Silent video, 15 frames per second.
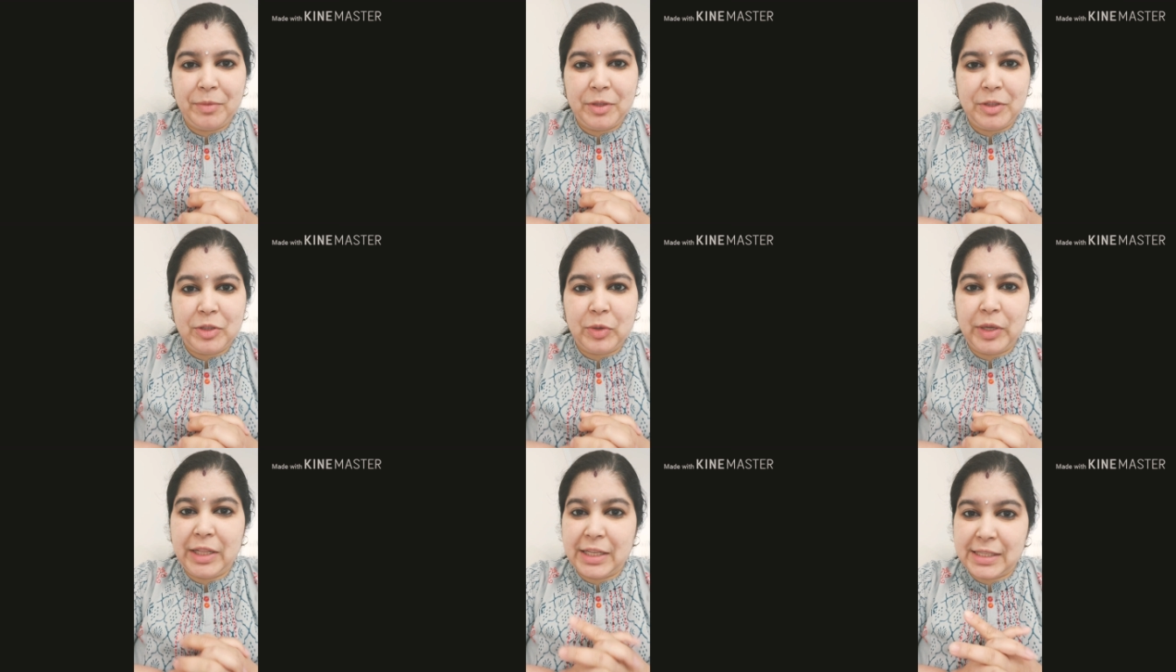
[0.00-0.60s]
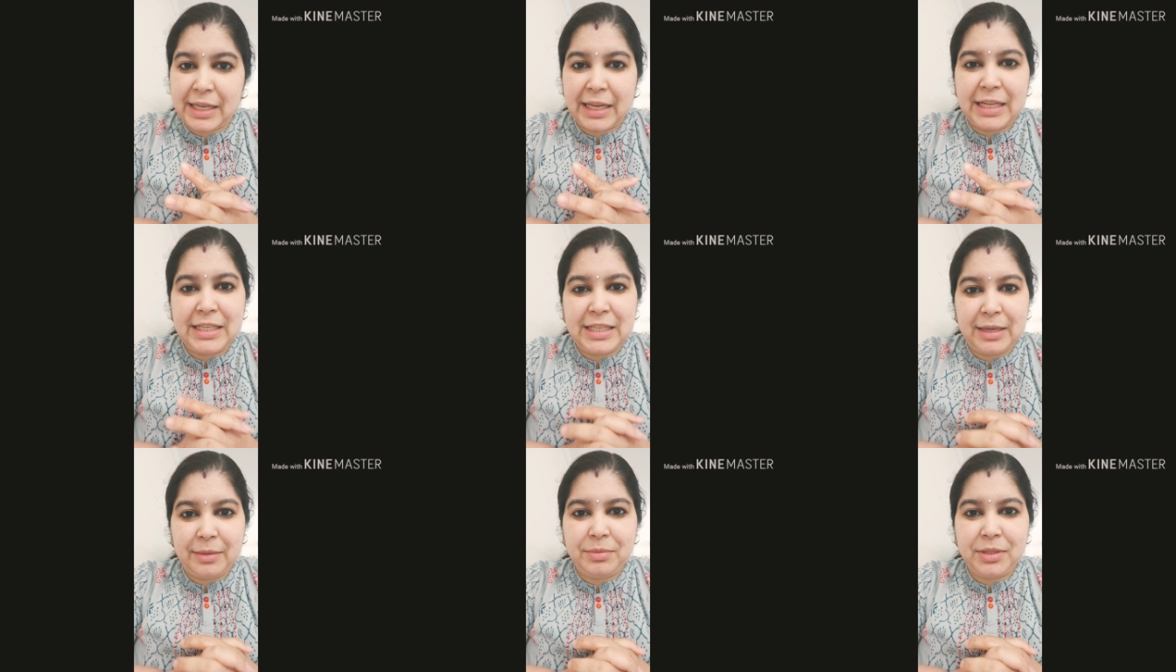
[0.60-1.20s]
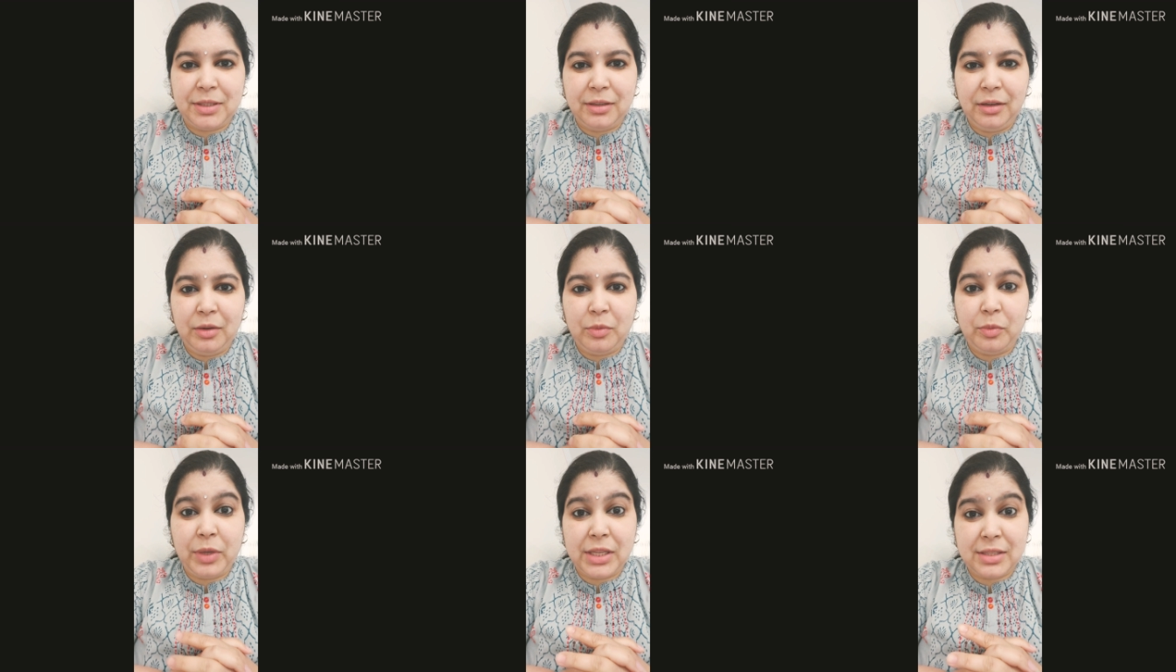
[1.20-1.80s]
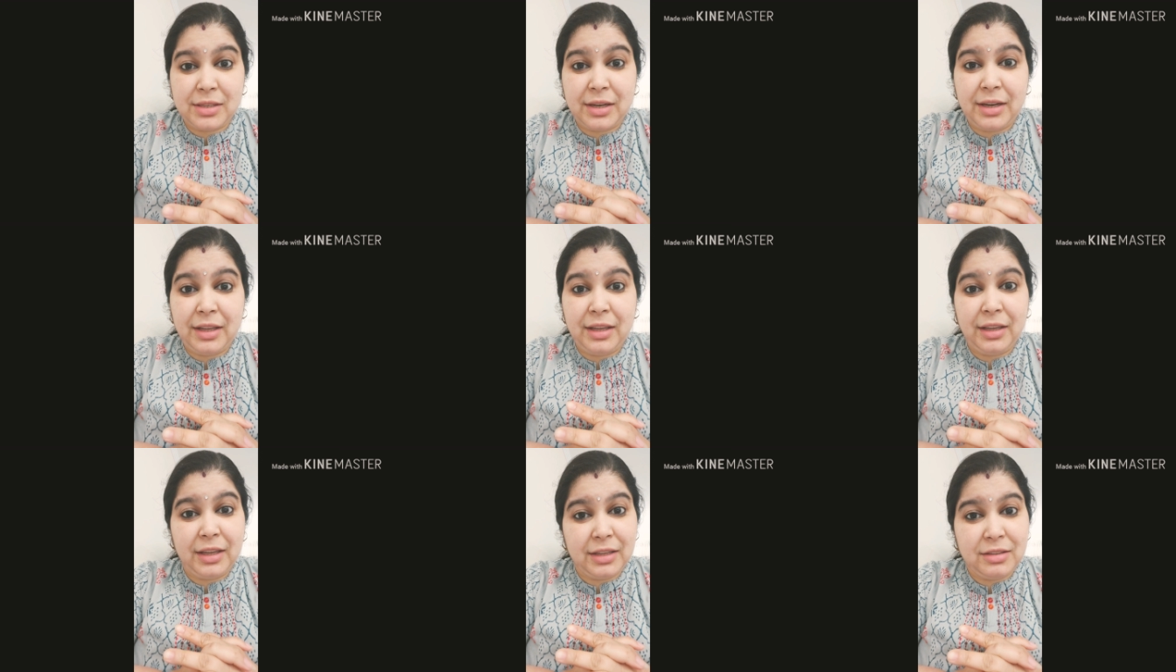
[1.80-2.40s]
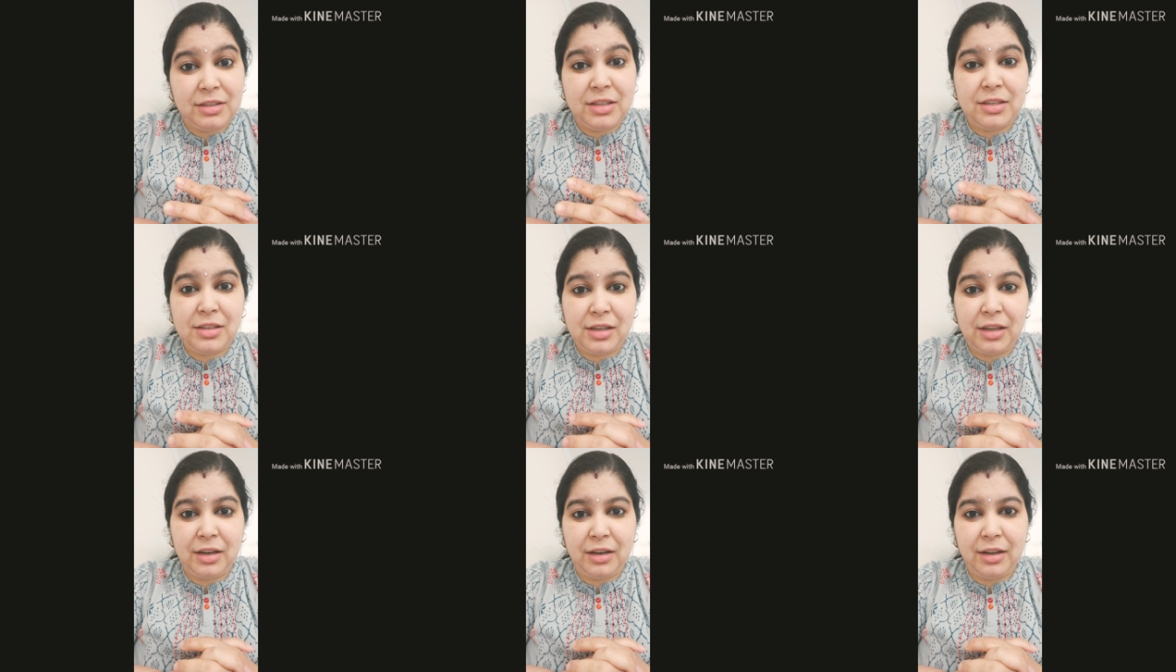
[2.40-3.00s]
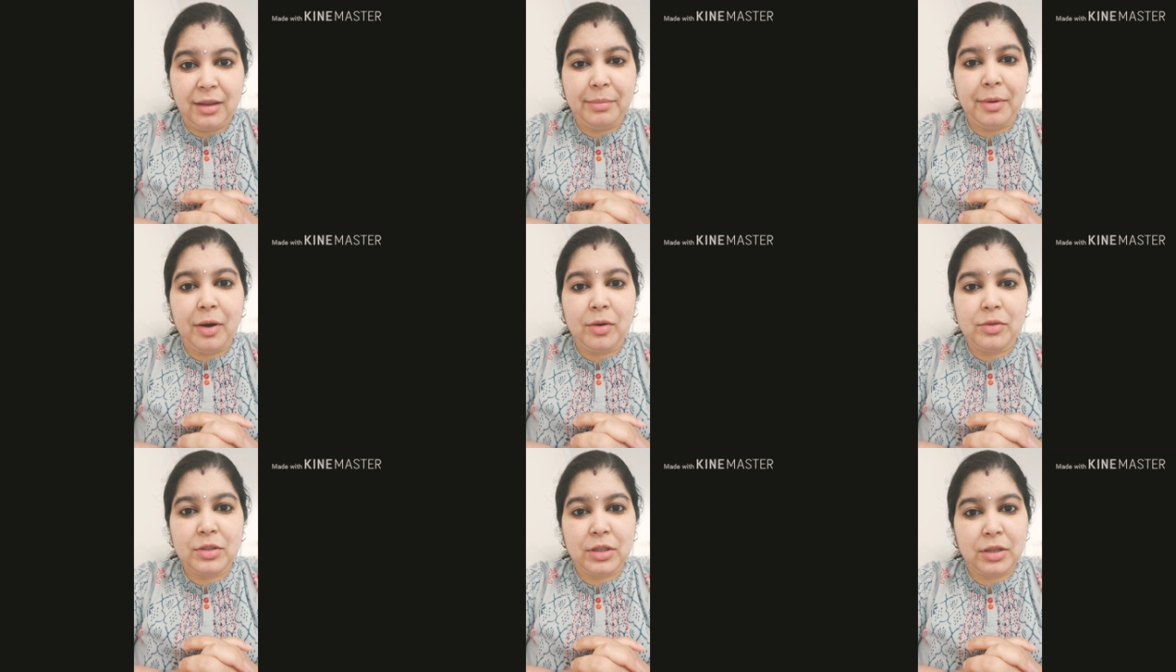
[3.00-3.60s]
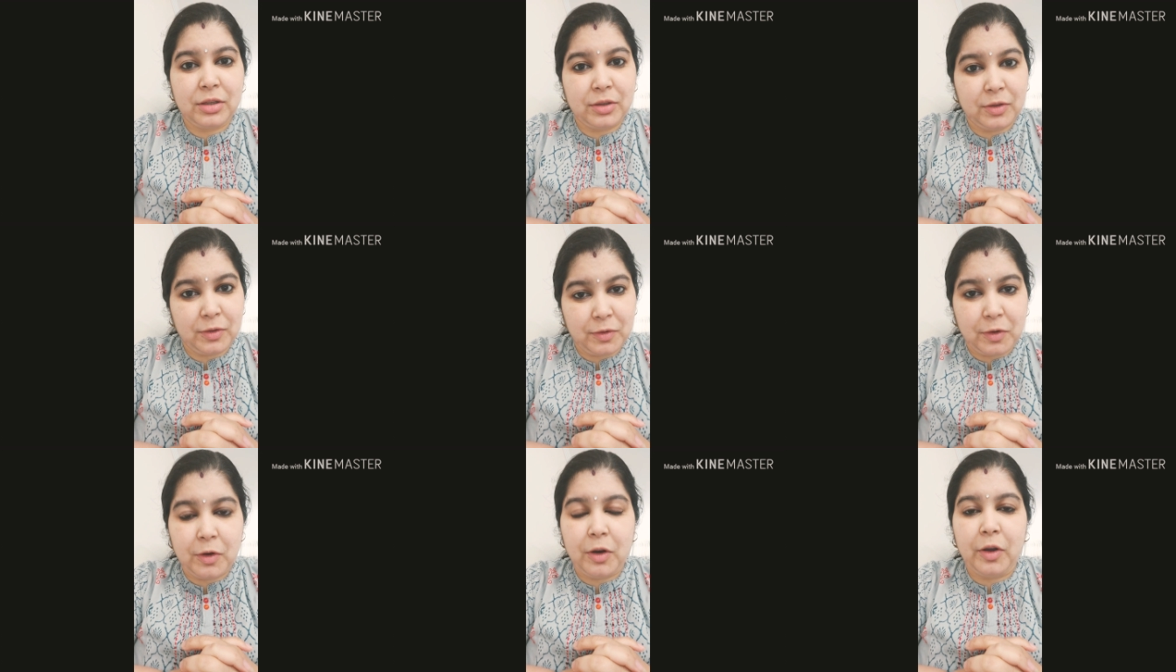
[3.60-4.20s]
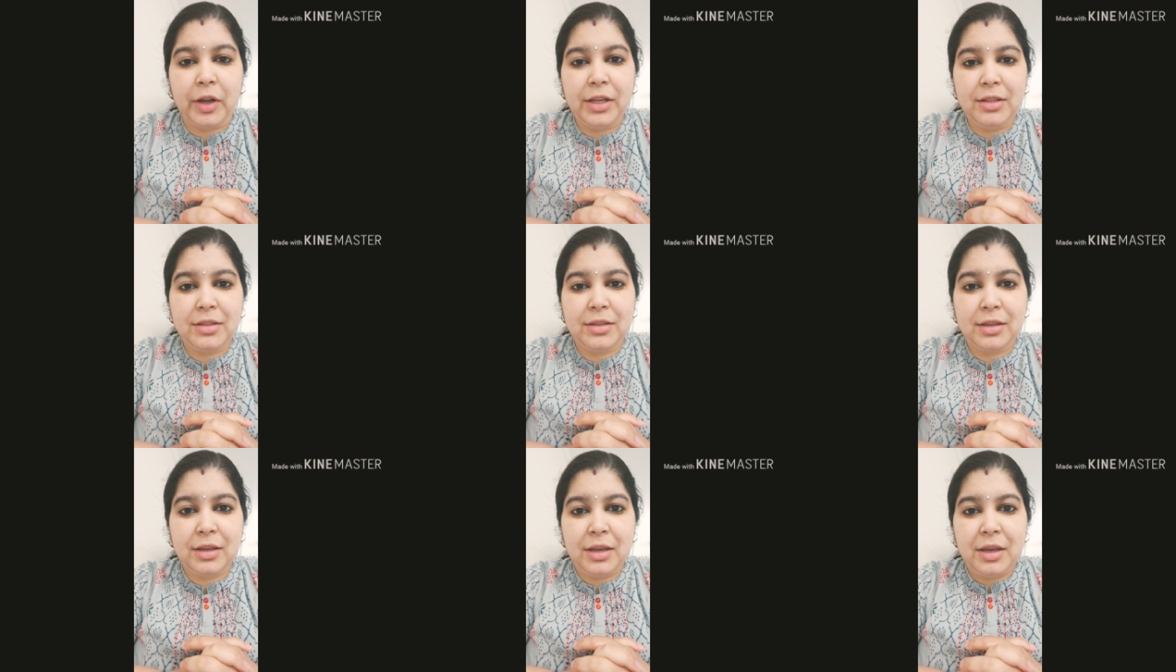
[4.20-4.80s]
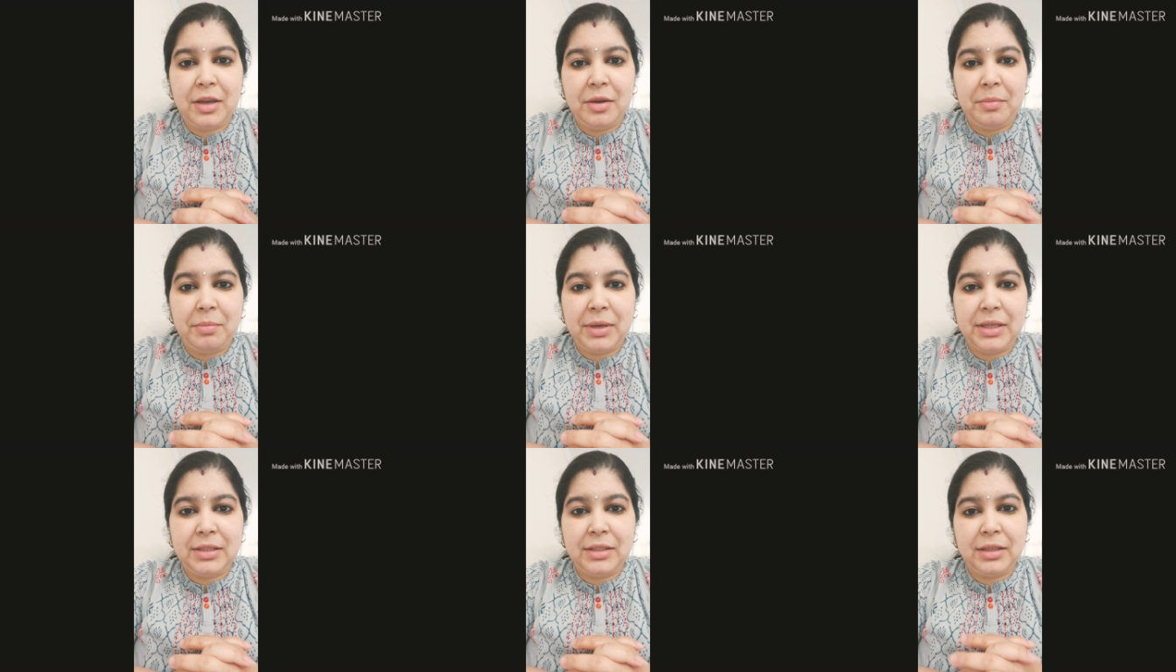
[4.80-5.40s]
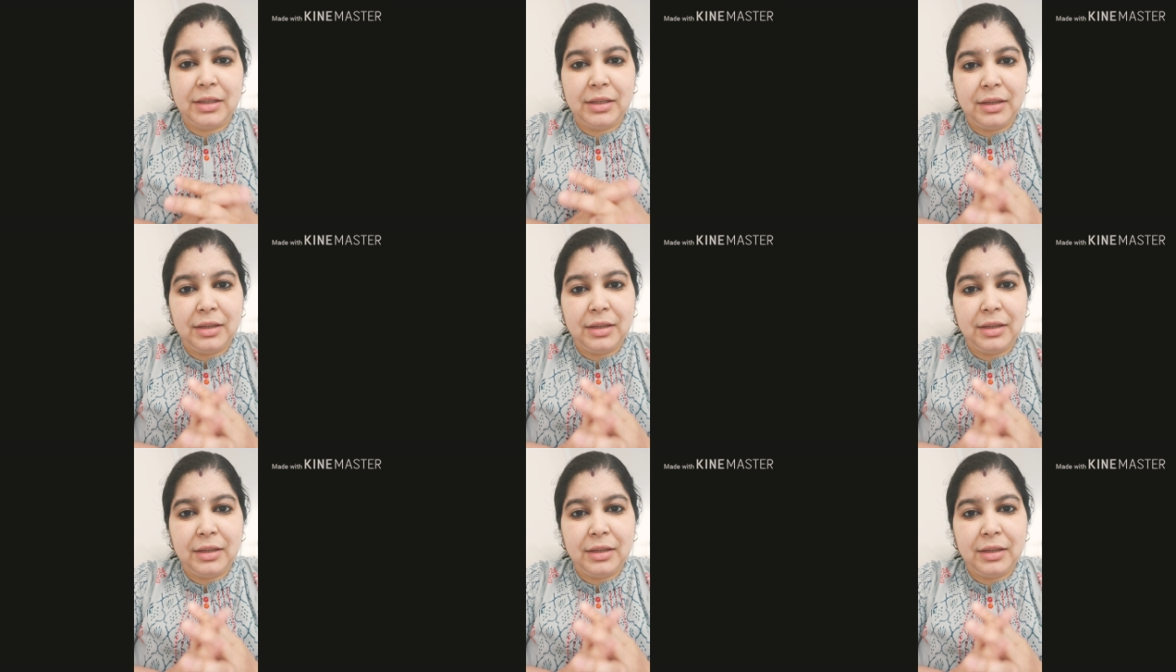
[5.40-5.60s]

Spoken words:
So in the second chapter we are studying in detail about colloids, but